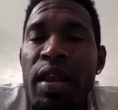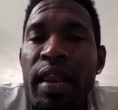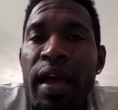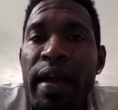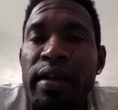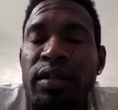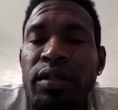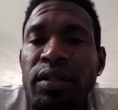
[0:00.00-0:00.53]
we
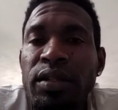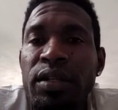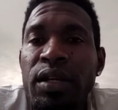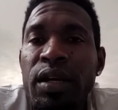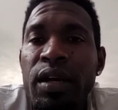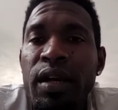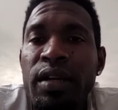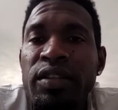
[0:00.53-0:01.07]
lack
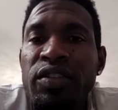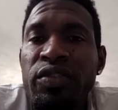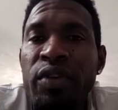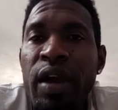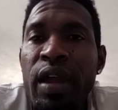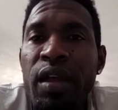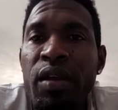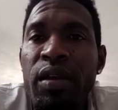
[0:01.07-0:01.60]
uh, a
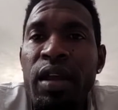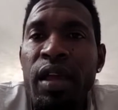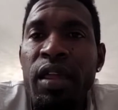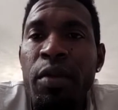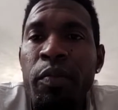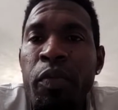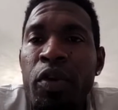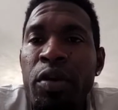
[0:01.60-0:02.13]
striker
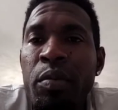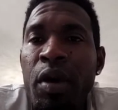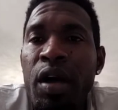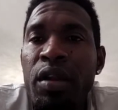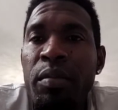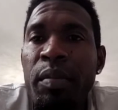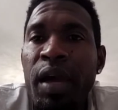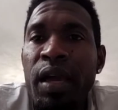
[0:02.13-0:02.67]
that can put the
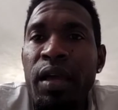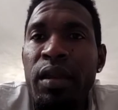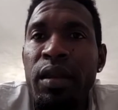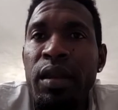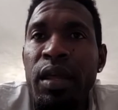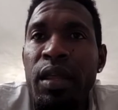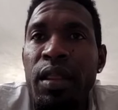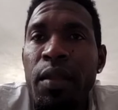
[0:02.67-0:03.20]
ball back
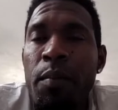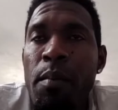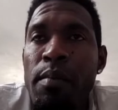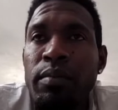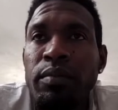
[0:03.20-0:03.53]
at the net.